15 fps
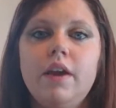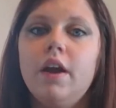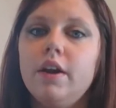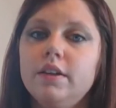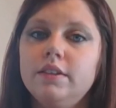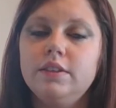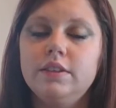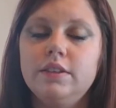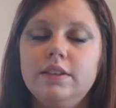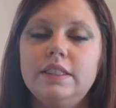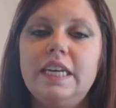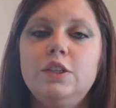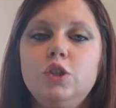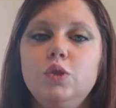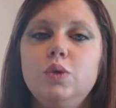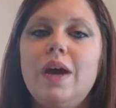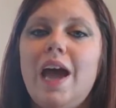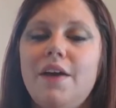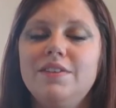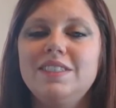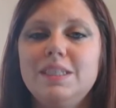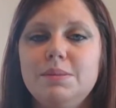They do have